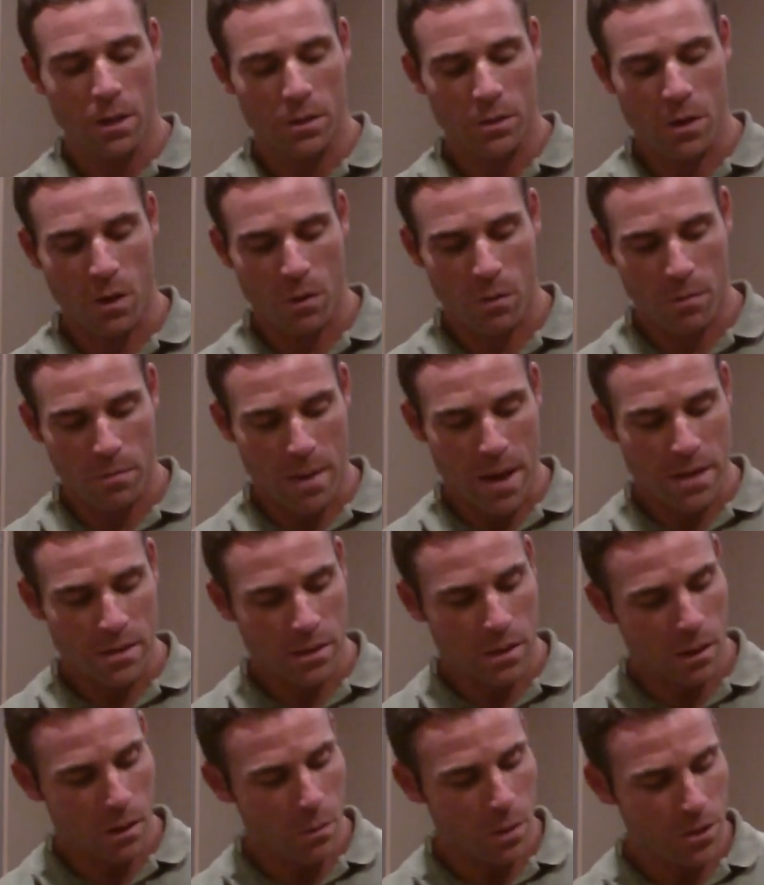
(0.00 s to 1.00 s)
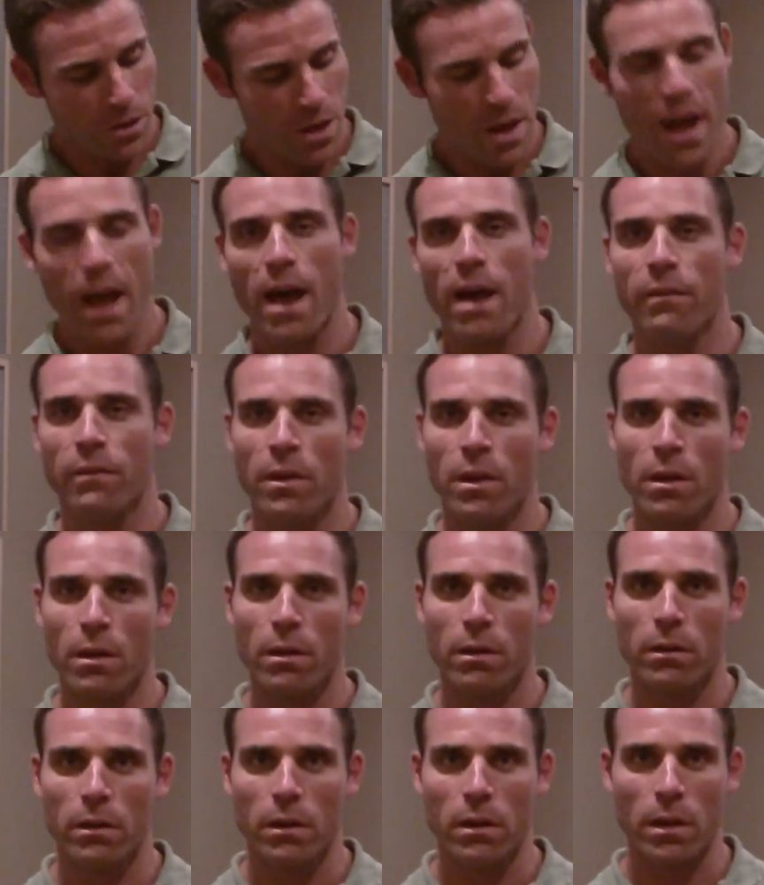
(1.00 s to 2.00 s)
So basically what you have
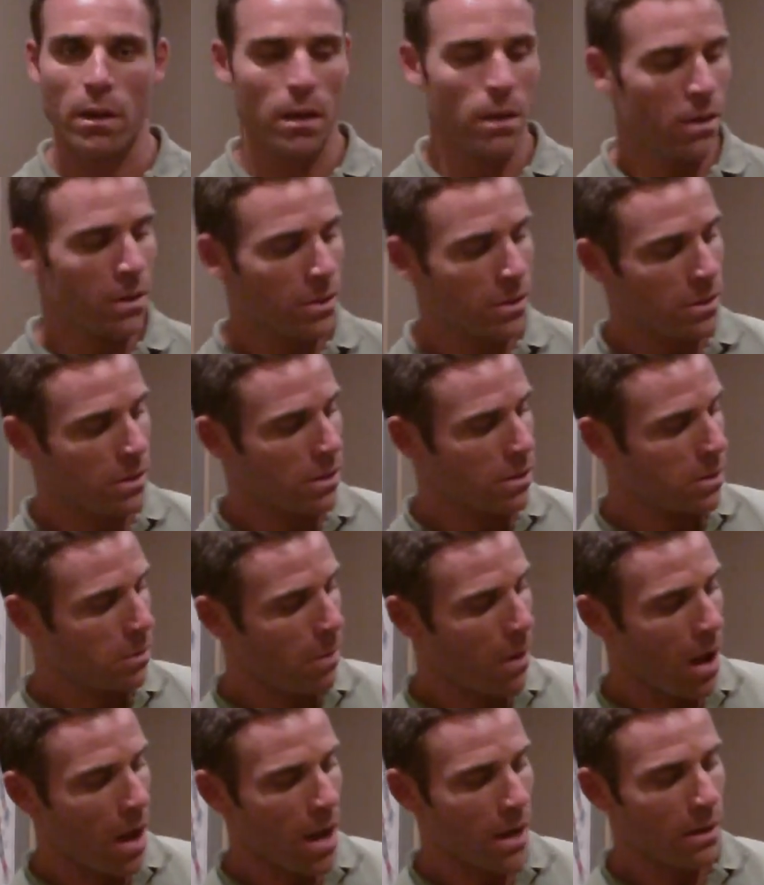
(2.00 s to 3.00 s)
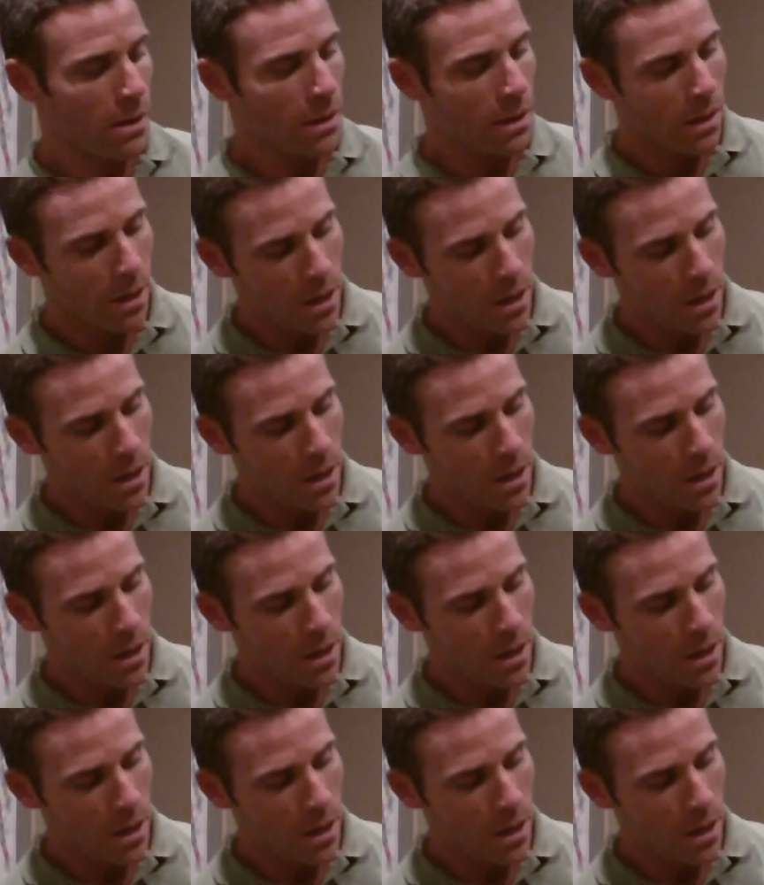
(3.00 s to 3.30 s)
here is the spine,